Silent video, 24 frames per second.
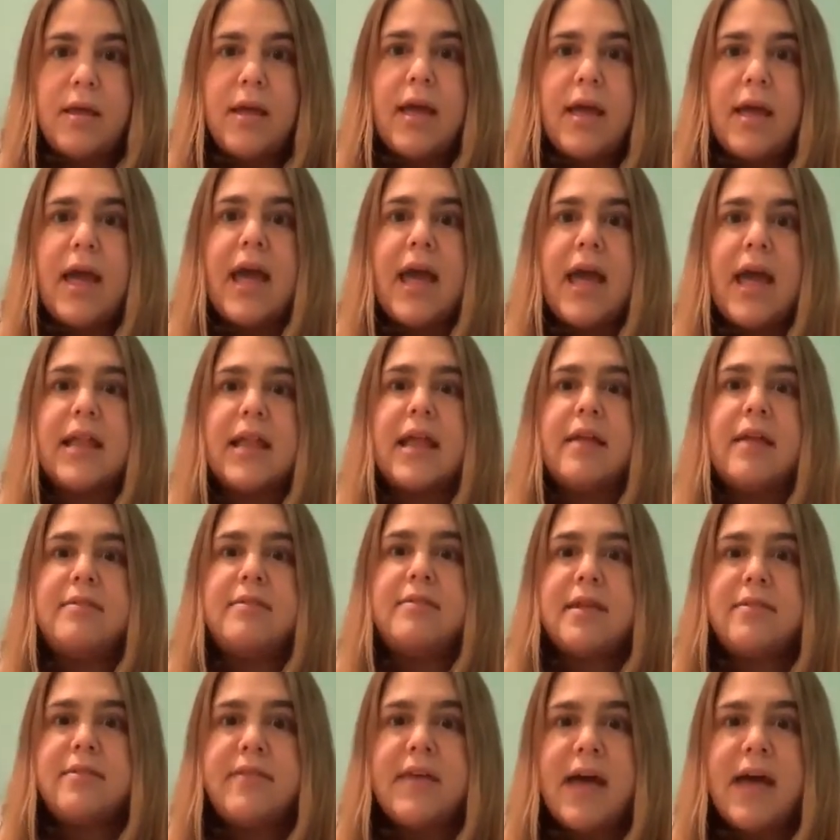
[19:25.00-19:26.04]
And I
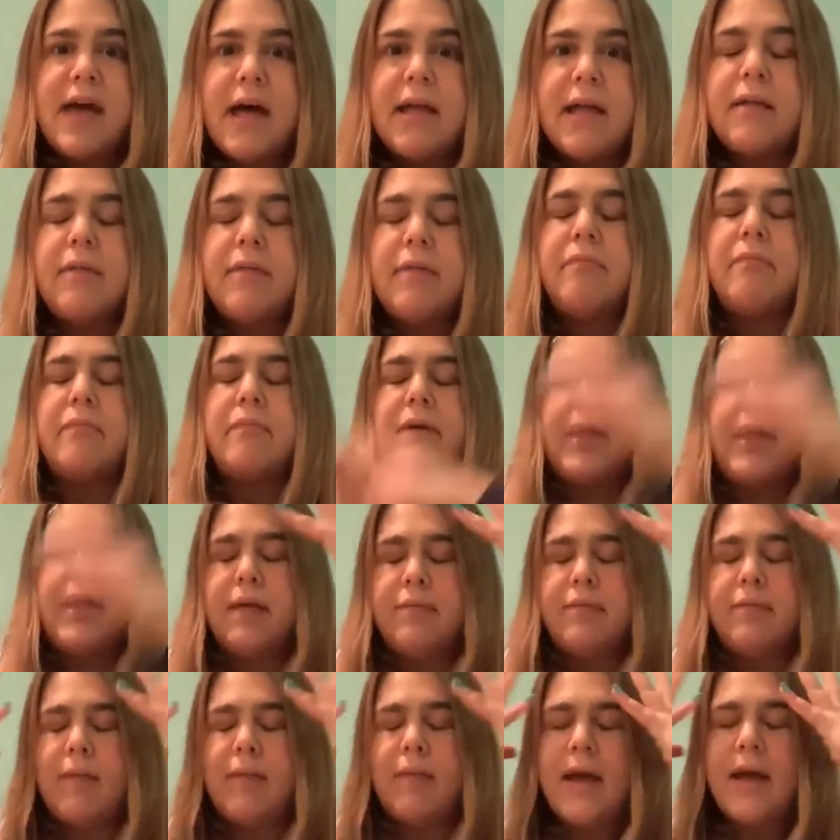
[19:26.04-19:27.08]
did that in
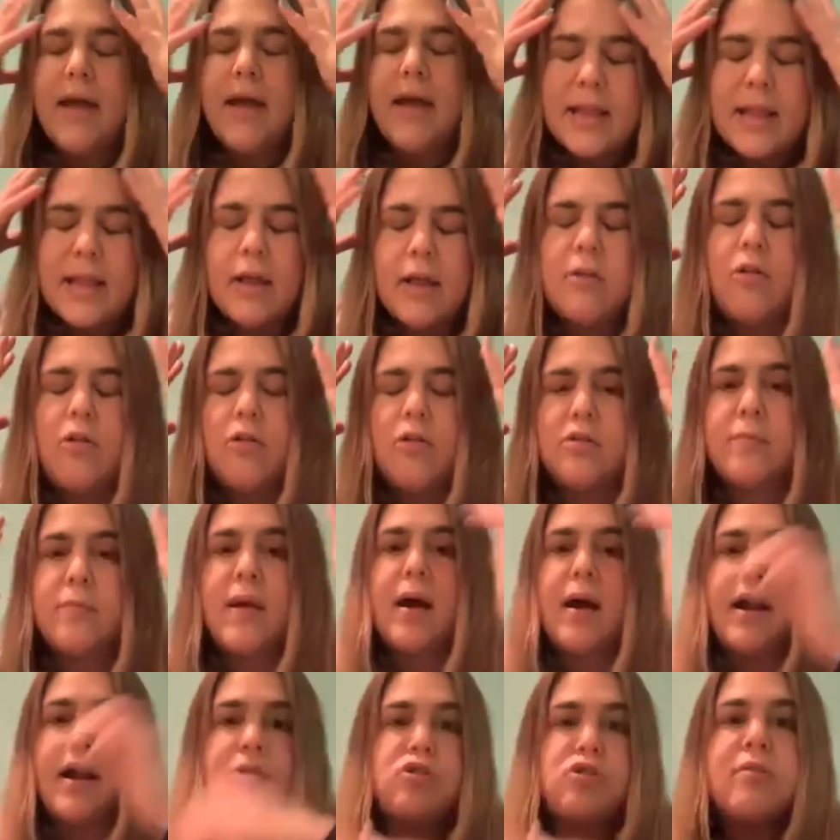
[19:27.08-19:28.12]
my head. I closed my
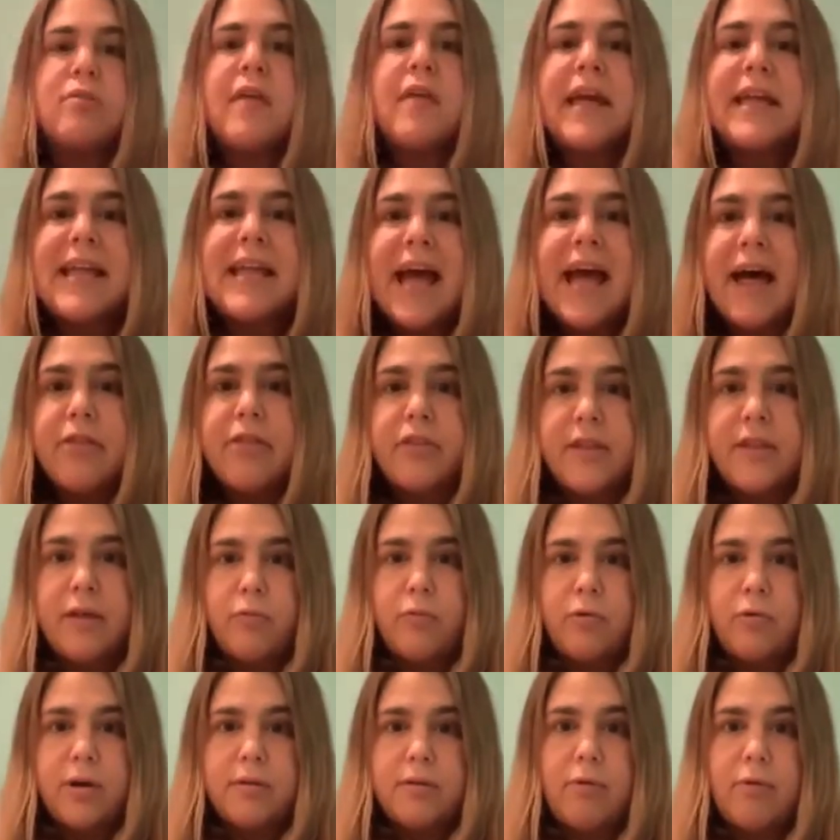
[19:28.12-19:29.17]
eyes just like an athlete
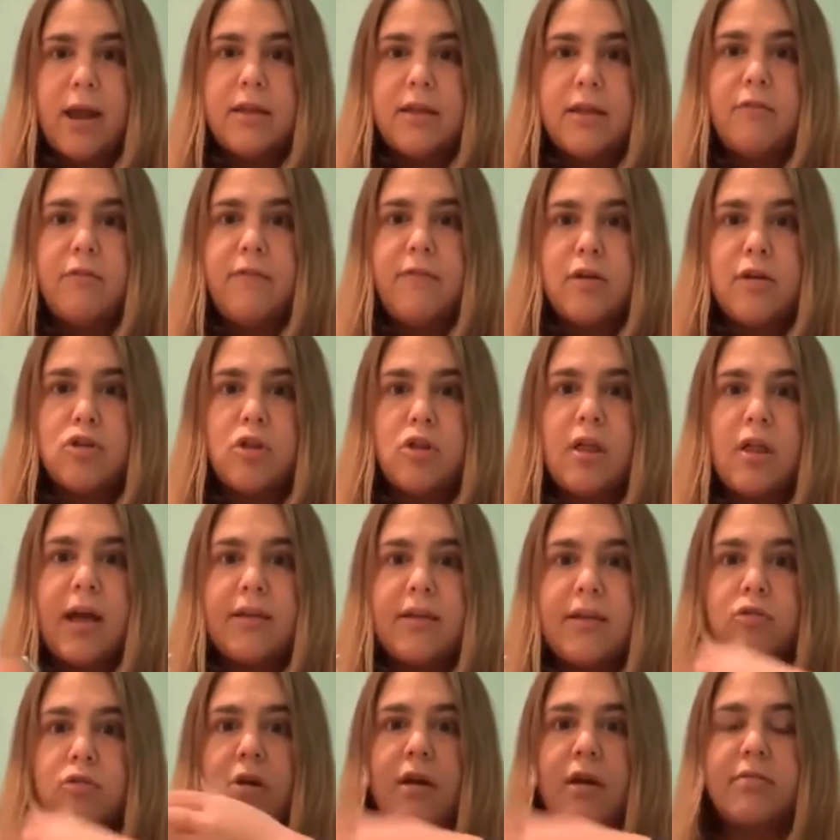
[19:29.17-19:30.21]
would, right? You
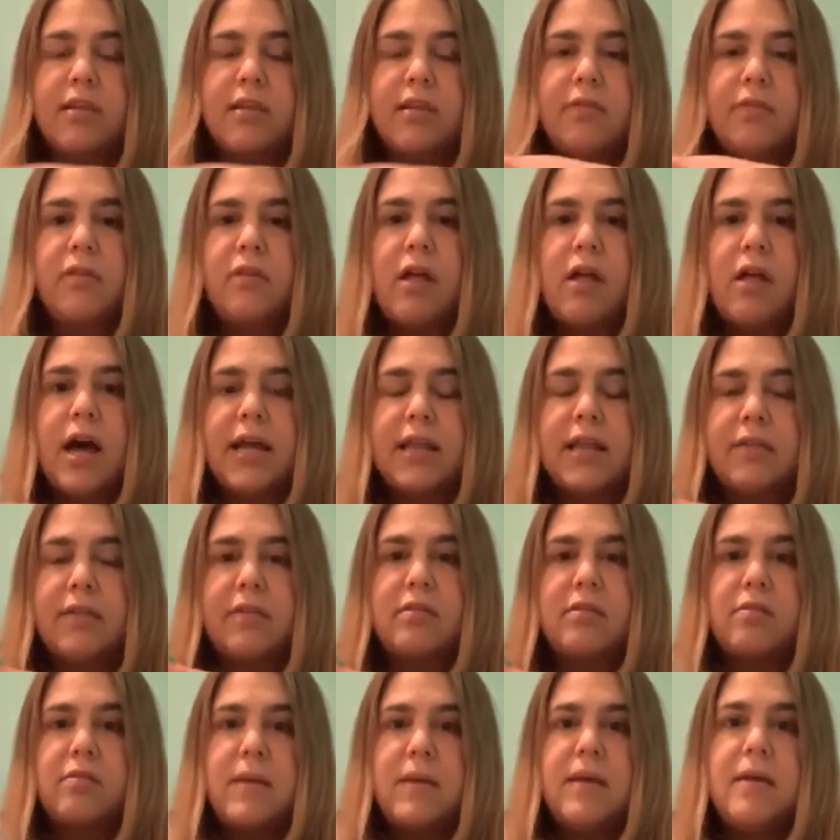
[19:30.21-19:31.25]
visualize crossing the line and the
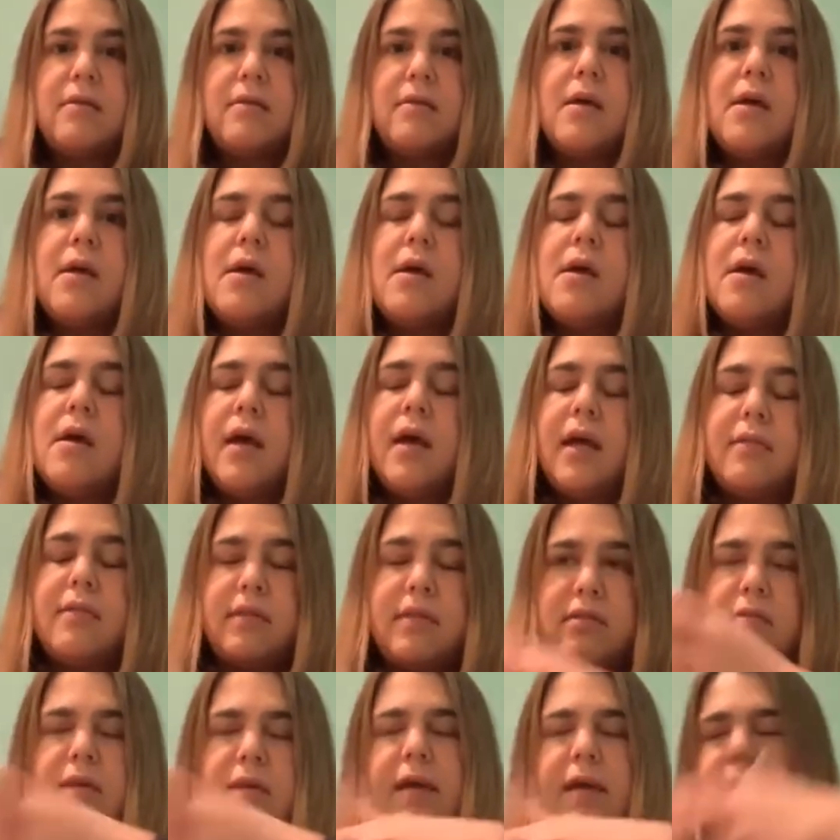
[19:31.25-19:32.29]
speed in
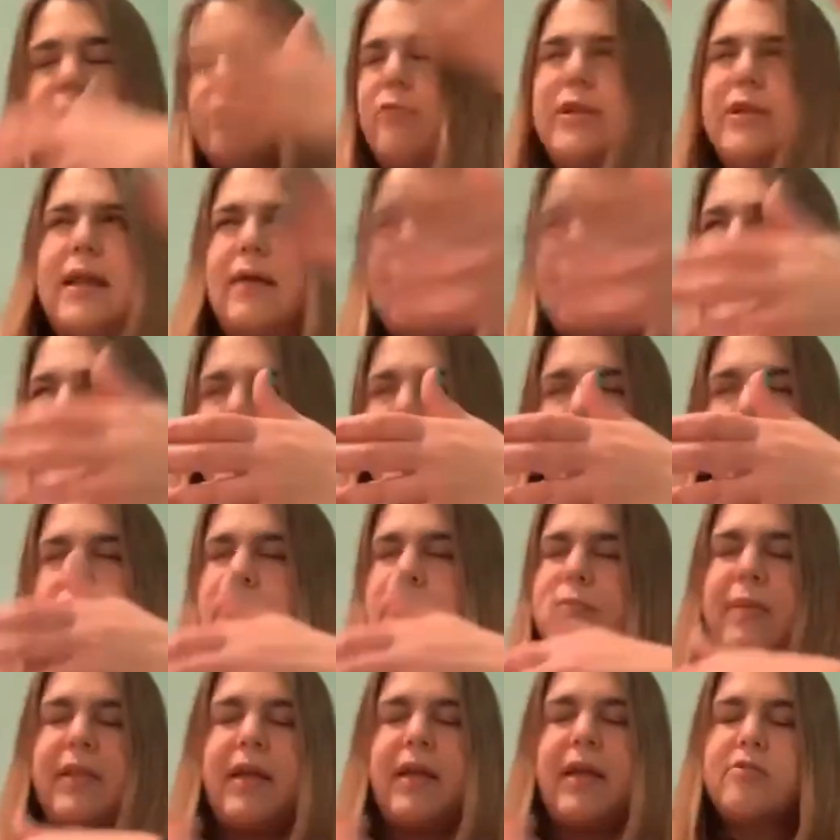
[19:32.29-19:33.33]
whatever
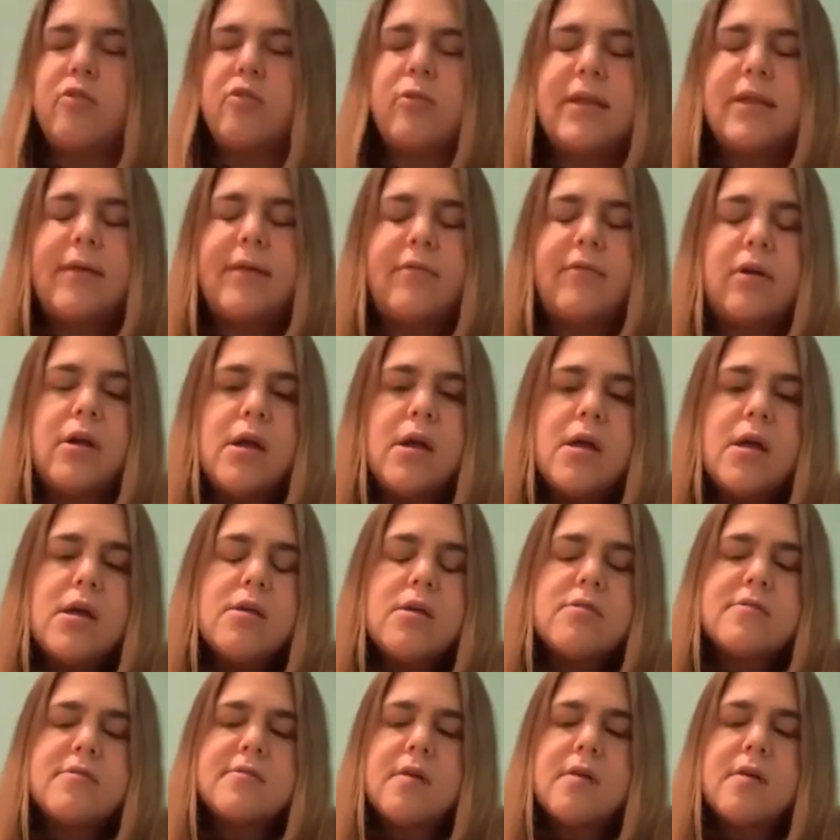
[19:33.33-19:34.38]
first place or whatever.
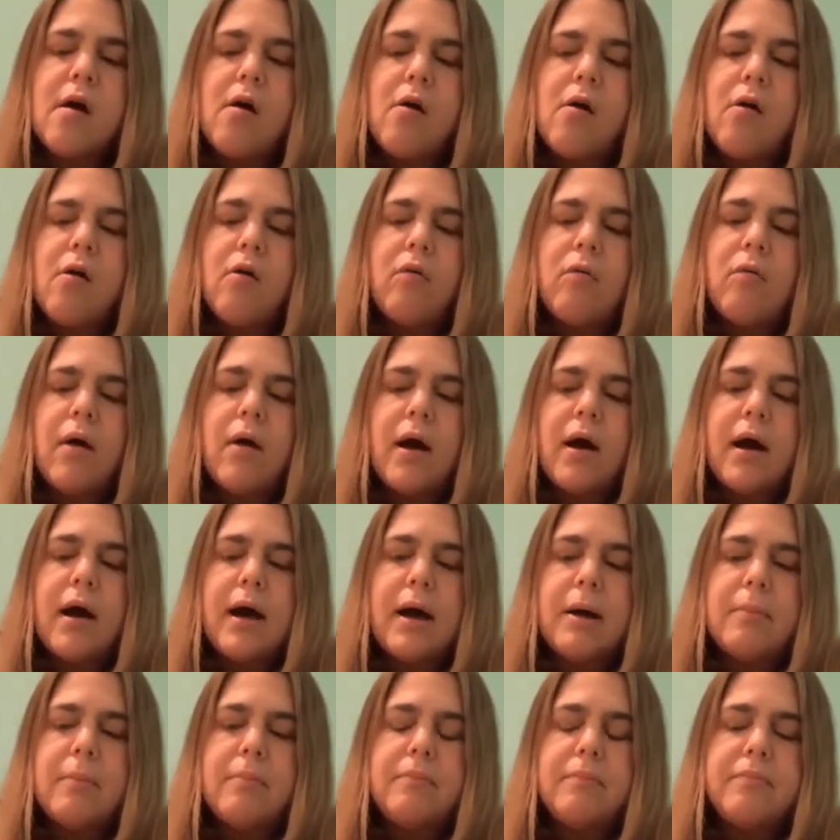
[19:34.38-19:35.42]
So
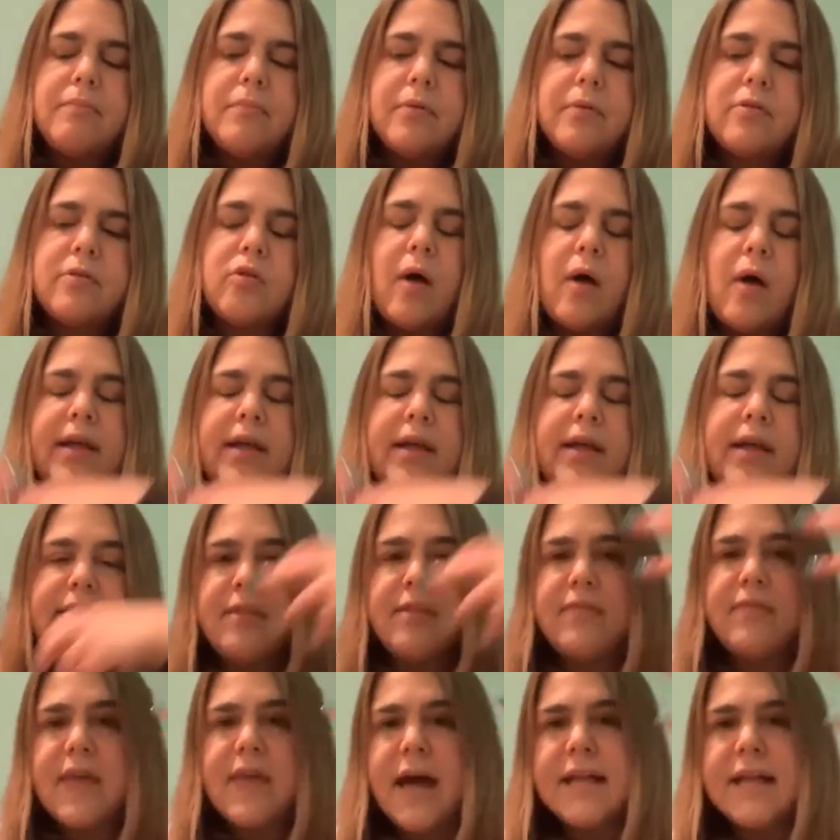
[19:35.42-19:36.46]
I did
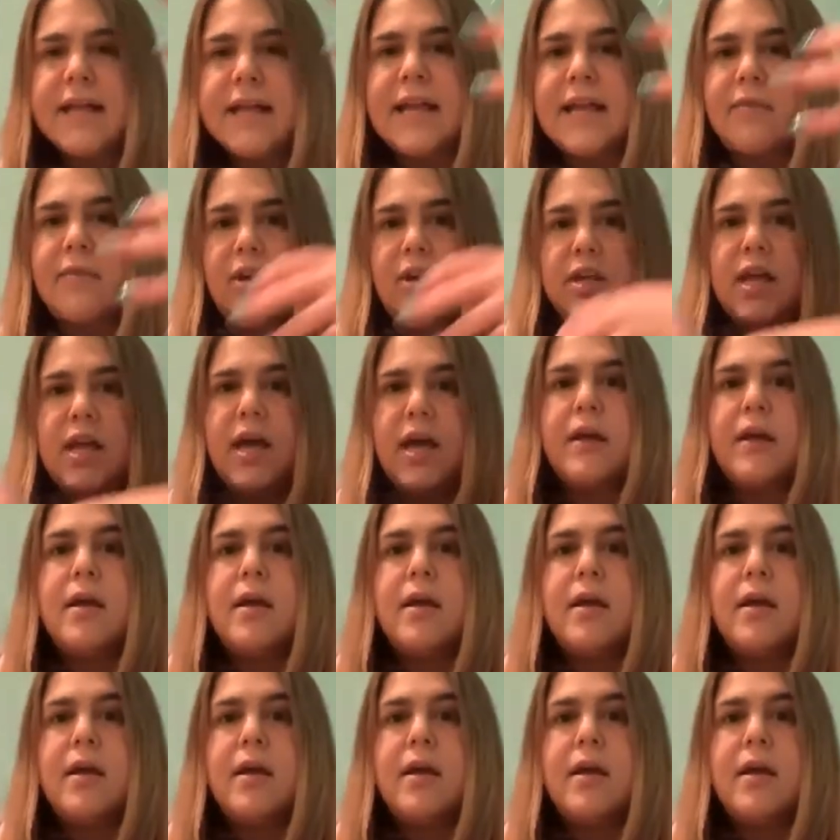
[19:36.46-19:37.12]
that every day.